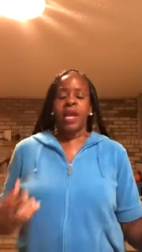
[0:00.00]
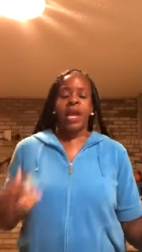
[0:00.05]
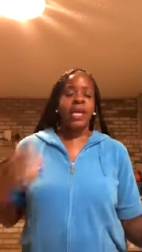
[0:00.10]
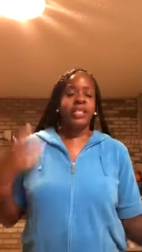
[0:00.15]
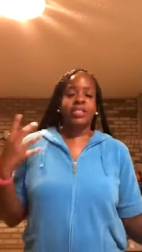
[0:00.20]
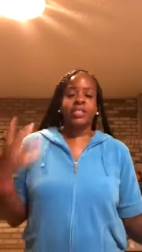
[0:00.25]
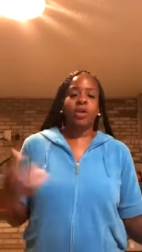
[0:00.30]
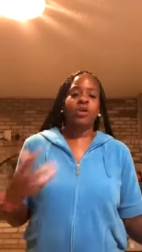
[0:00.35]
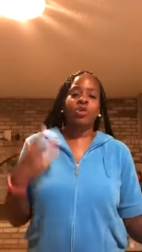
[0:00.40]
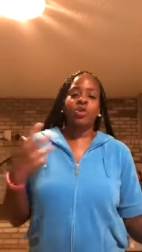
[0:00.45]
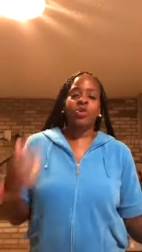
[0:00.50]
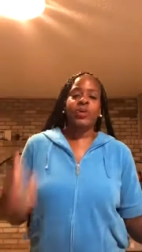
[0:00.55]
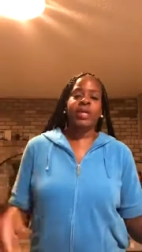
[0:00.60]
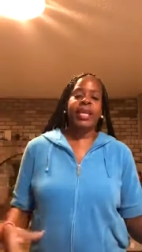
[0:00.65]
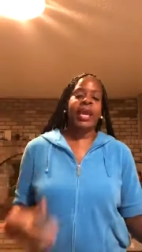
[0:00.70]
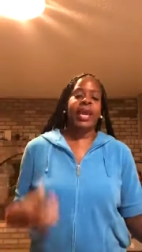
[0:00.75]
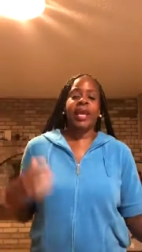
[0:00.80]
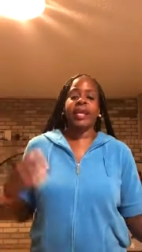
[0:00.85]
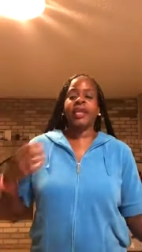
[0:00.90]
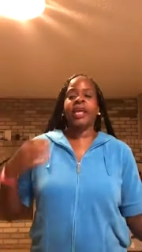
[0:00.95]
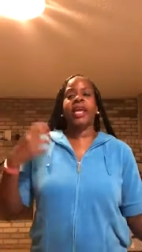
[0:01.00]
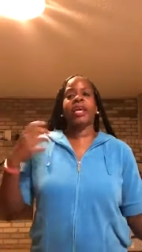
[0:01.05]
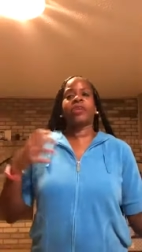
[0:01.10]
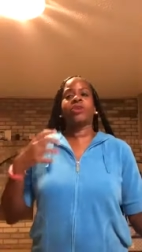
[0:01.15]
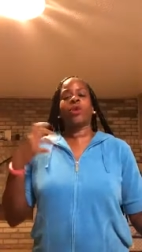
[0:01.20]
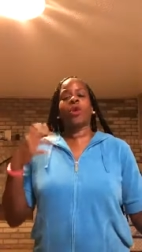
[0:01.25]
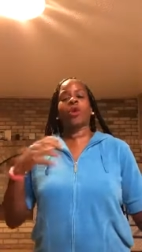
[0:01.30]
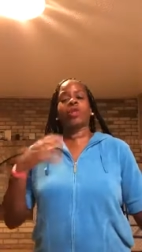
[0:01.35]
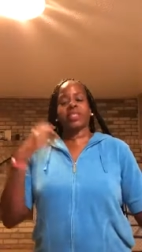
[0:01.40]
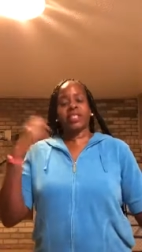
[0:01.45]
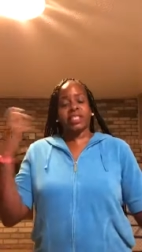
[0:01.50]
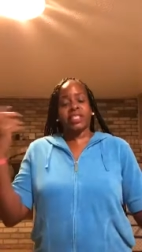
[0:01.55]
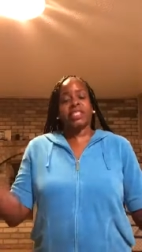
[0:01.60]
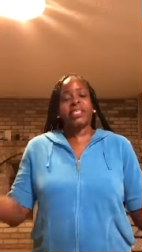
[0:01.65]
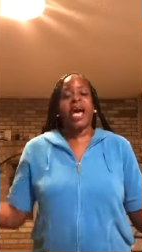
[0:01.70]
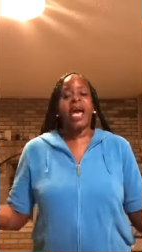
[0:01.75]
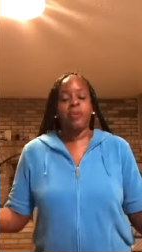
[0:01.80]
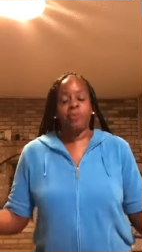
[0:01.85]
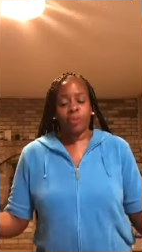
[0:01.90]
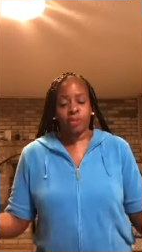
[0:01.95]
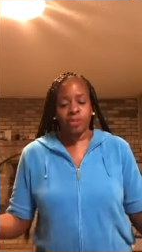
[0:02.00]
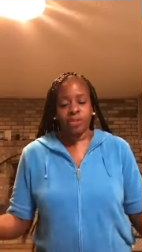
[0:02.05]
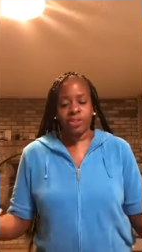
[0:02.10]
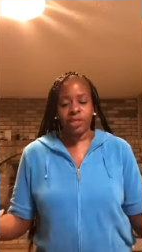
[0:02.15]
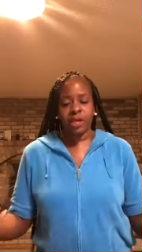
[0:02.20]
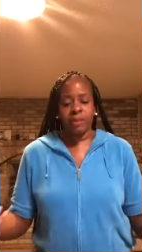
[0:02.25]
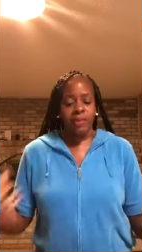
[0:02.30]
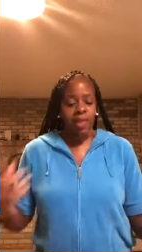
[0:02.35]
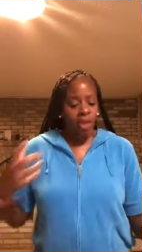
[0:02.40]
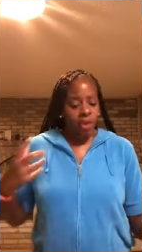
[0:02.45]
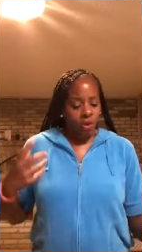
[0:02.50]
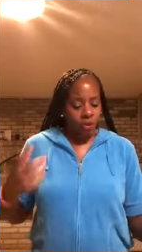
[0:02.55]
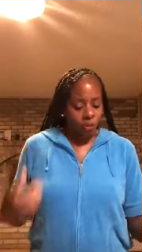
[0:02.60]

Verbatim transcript: And so you can't ignore discipleship